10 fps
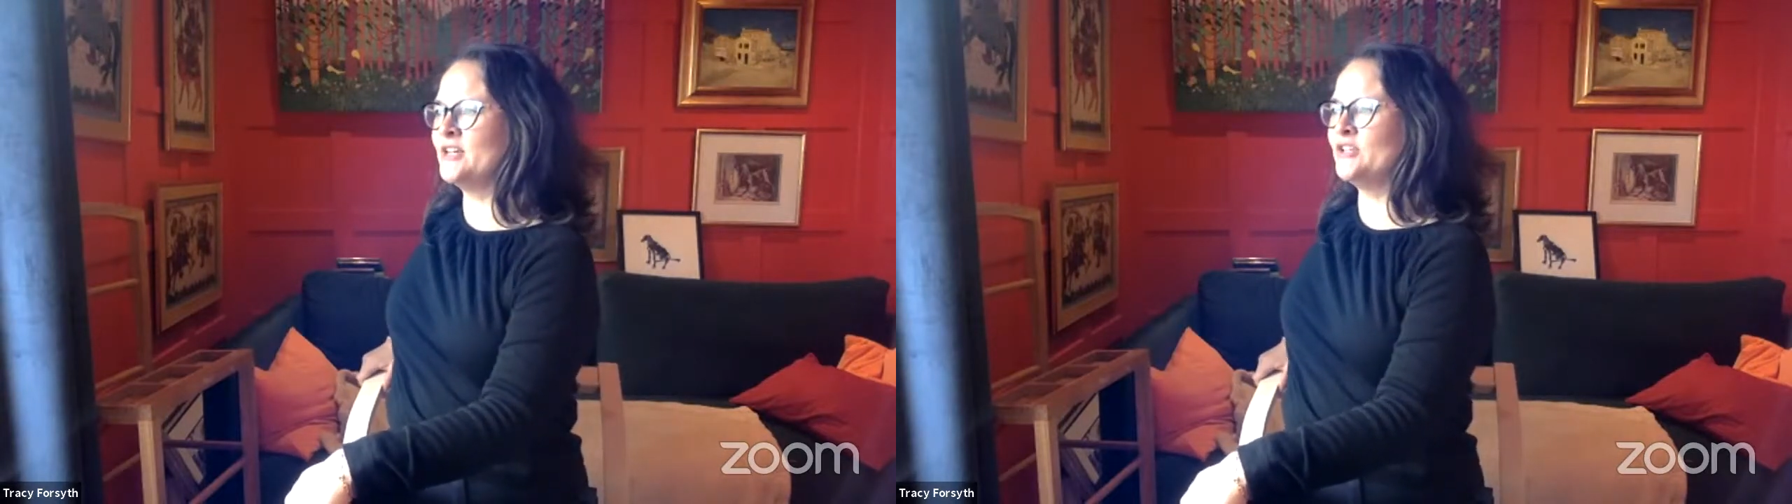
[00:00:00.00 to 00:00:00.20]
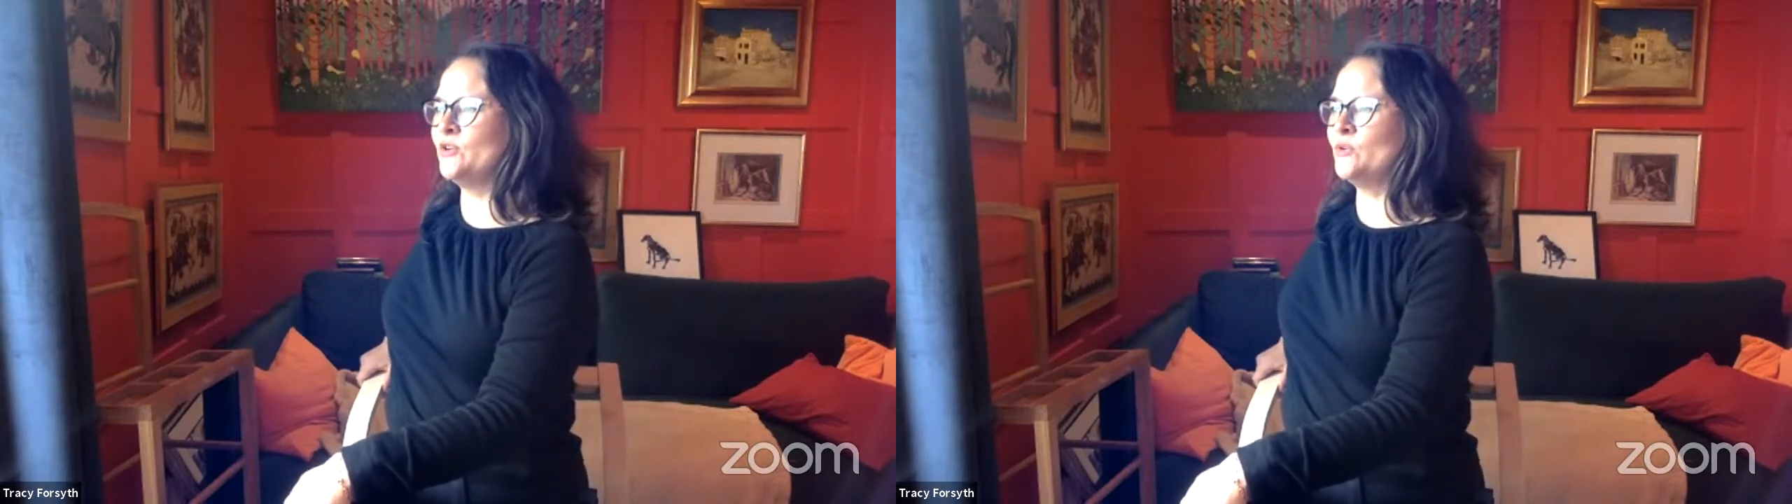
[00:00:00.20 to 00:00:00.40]

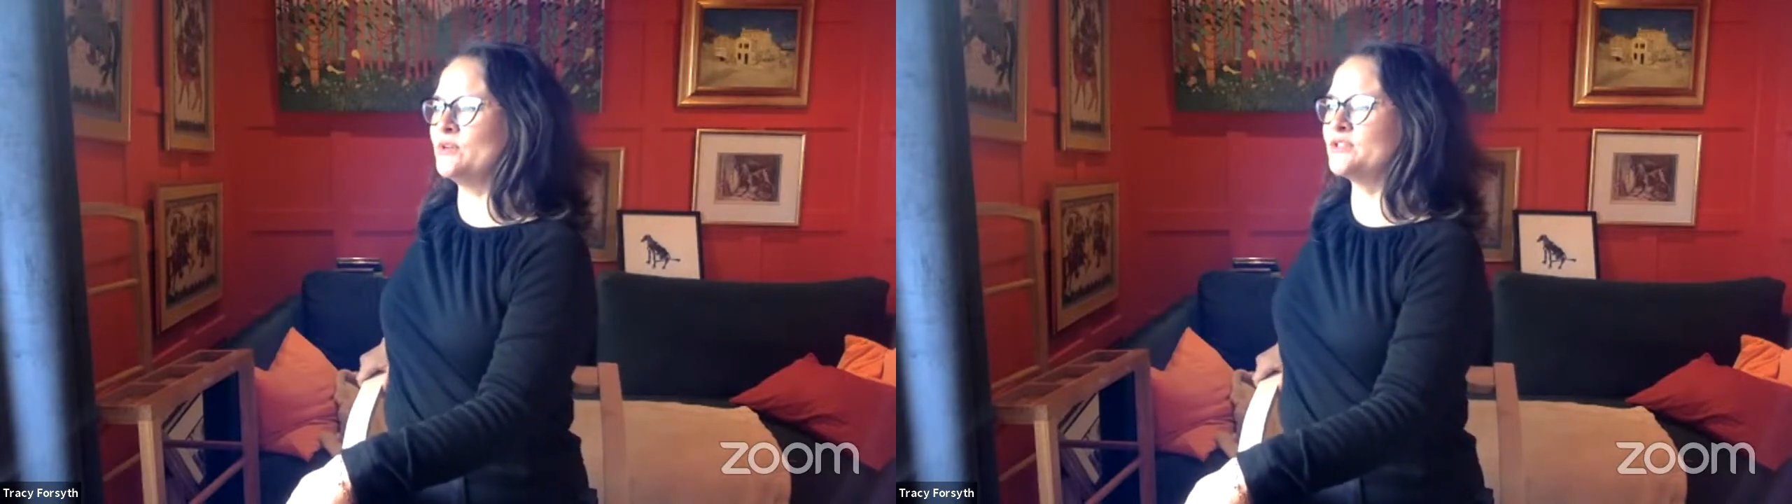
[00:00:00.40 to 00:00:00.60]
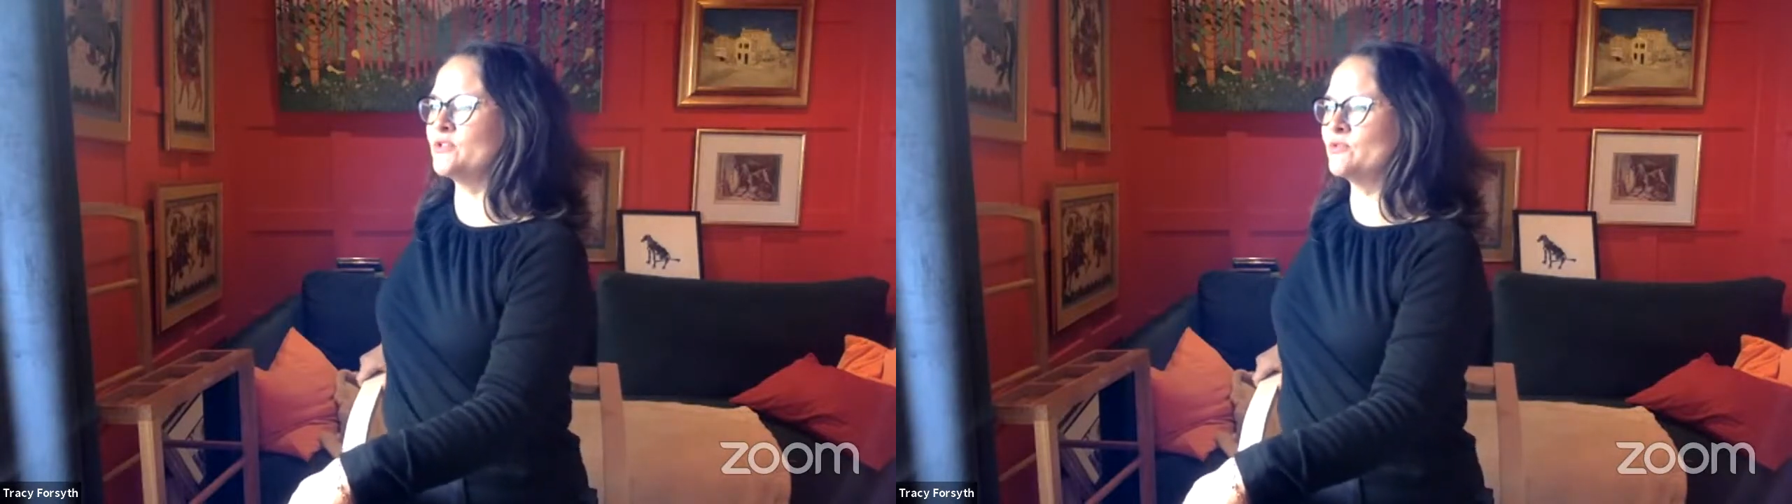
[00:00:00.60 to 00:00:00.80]
you
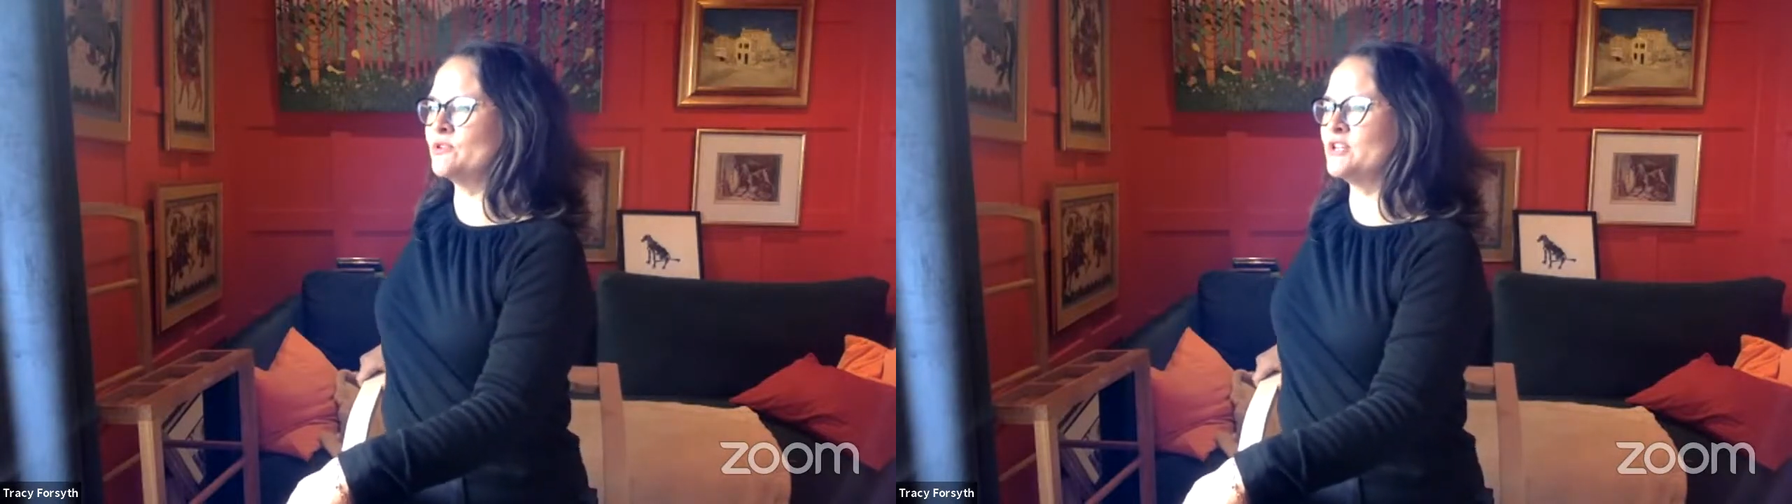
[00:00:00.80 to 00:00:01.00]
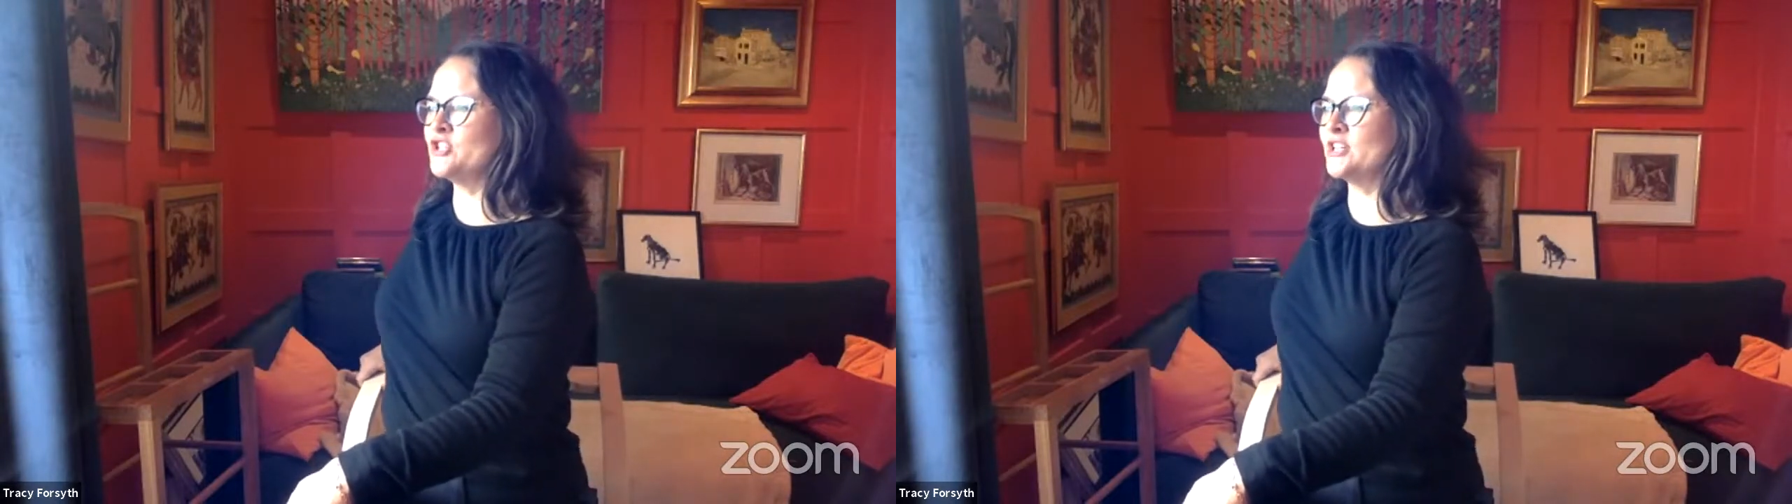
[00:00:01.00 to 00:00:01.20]
want to
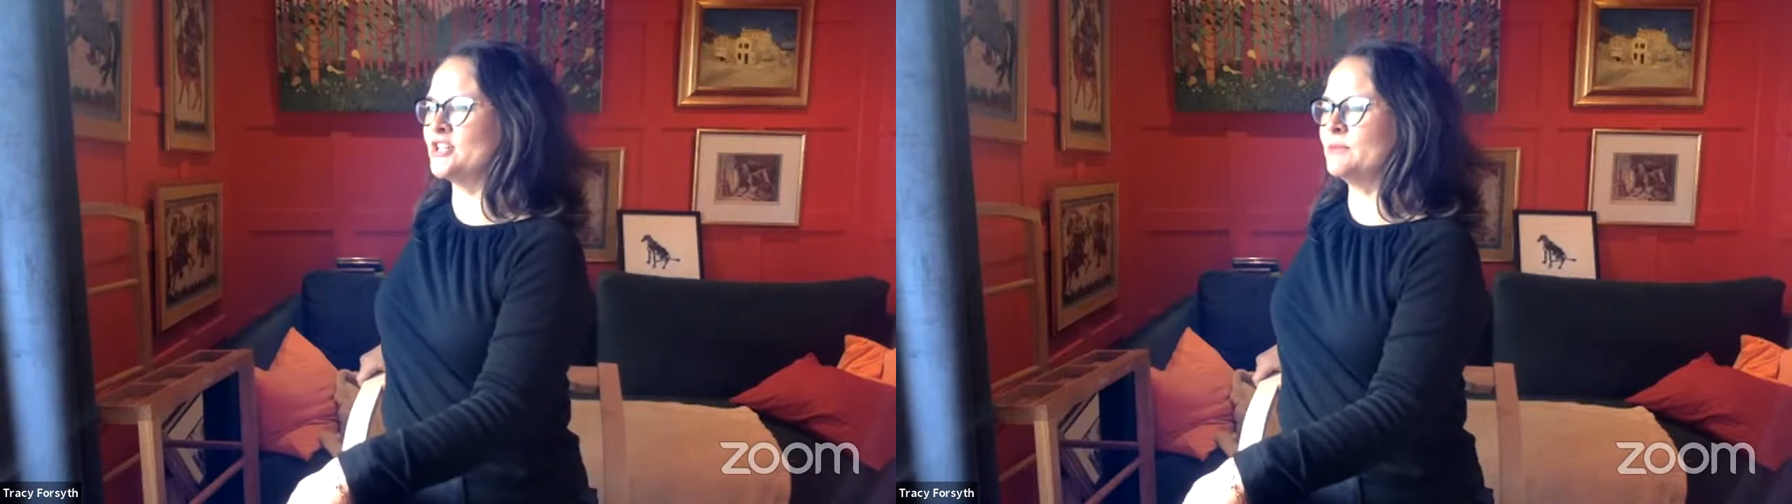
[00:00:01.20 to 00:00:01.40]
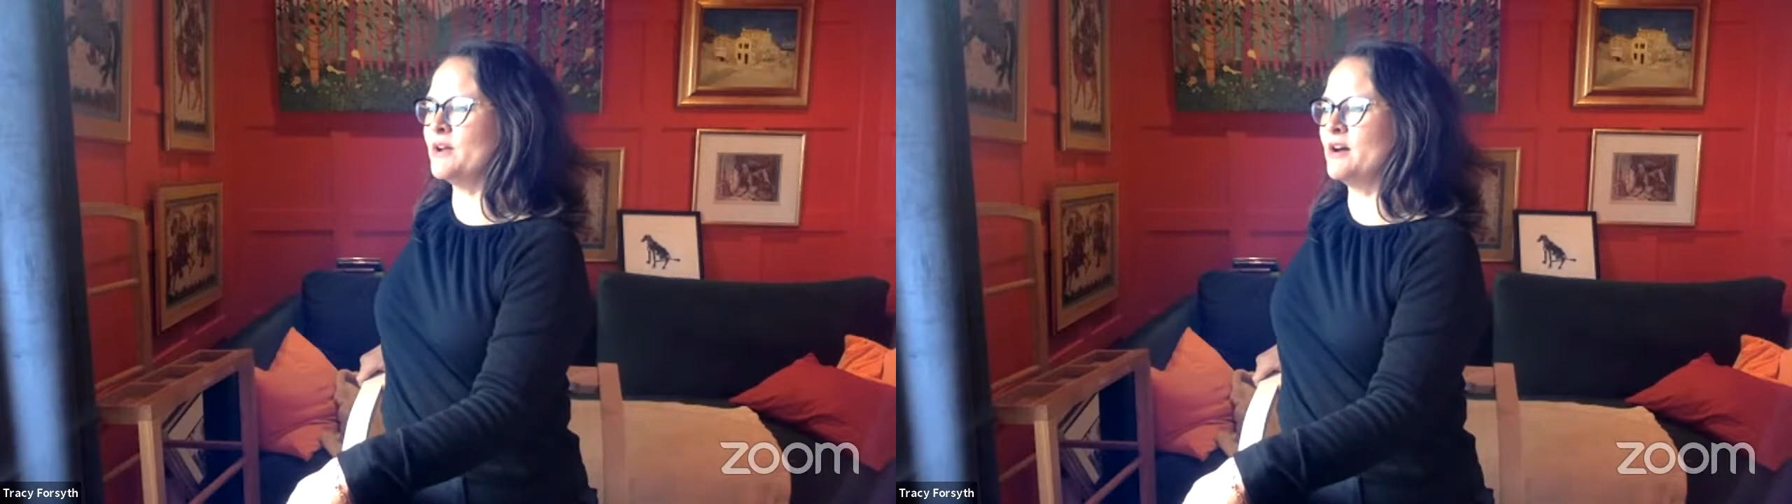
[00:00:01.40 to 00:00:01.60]
reach a
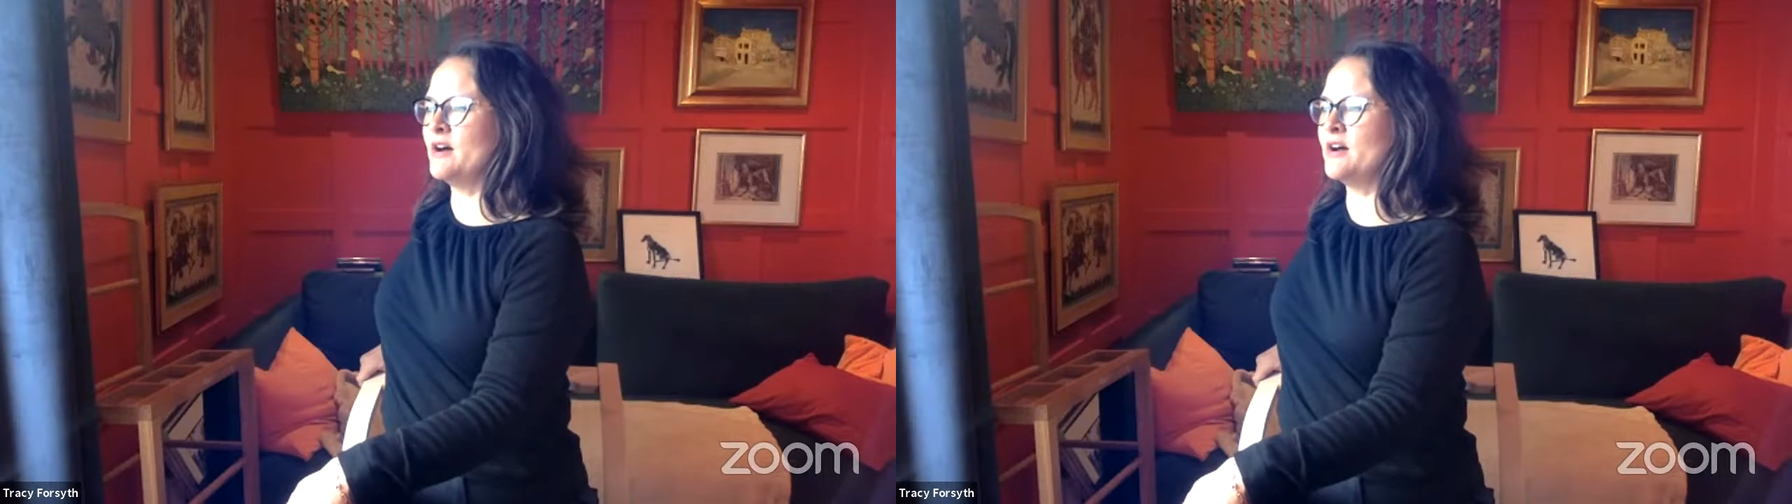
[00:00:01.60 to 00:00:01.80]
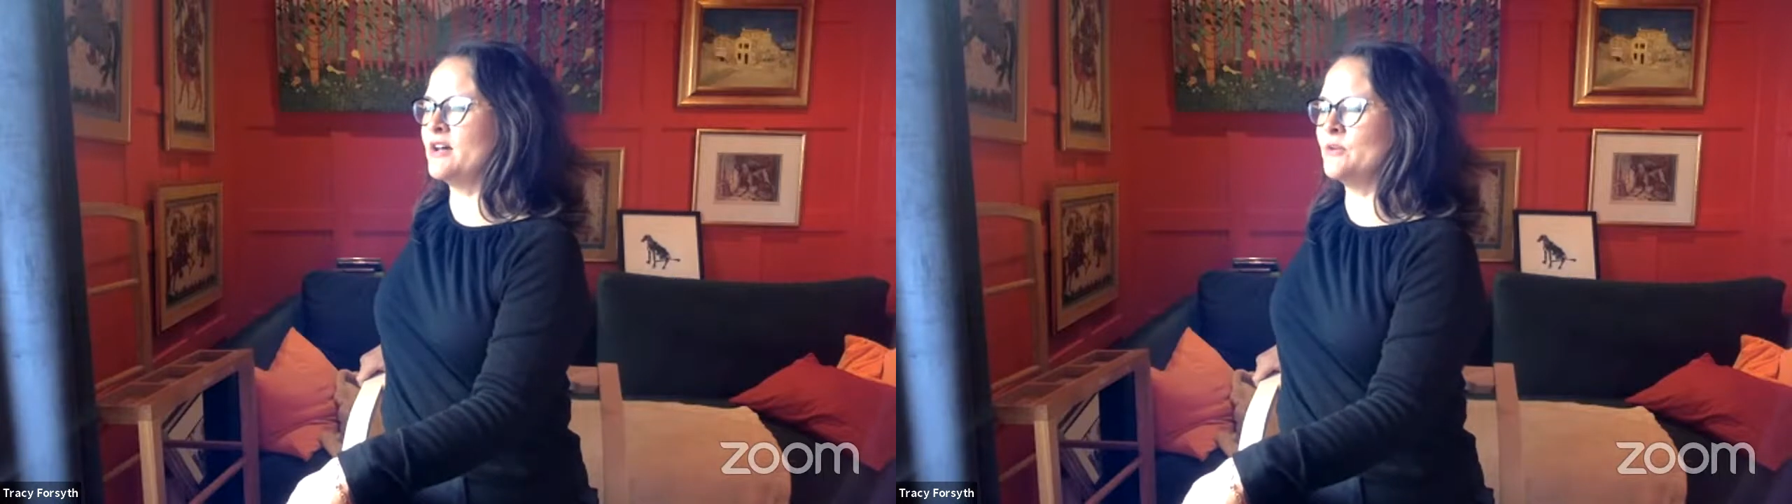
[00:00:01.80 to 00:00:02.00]
little bit
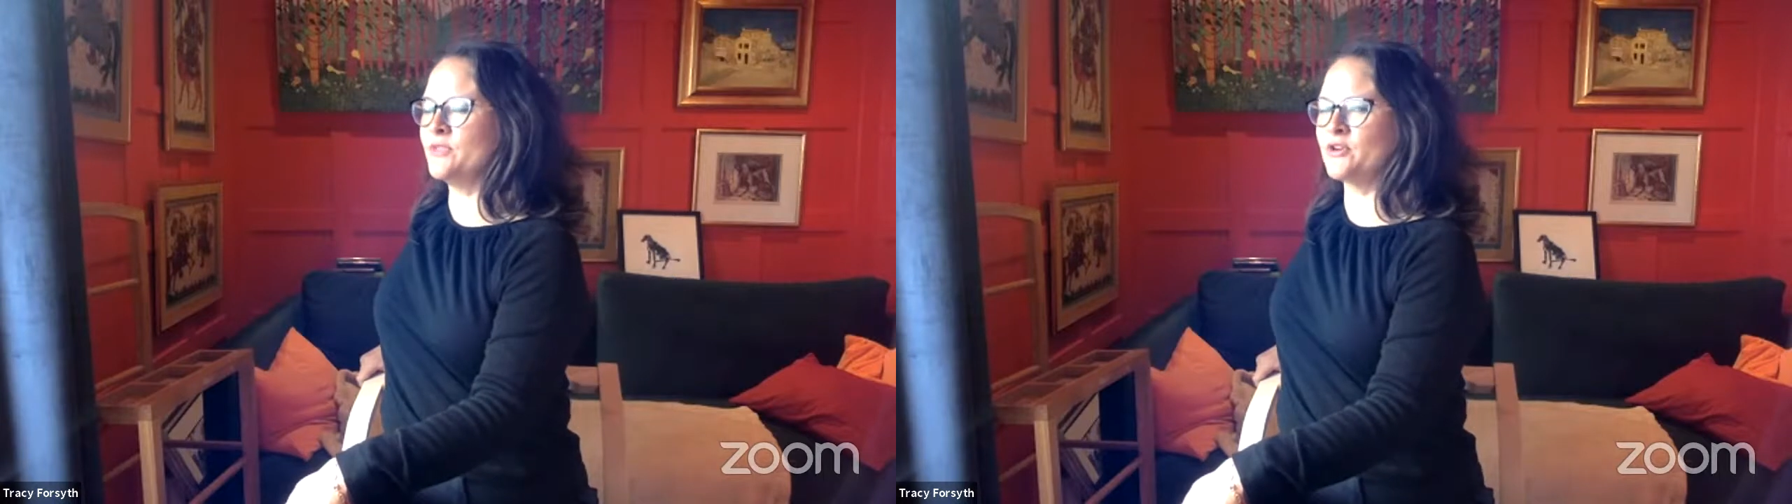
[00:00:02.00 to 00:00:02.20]
higher with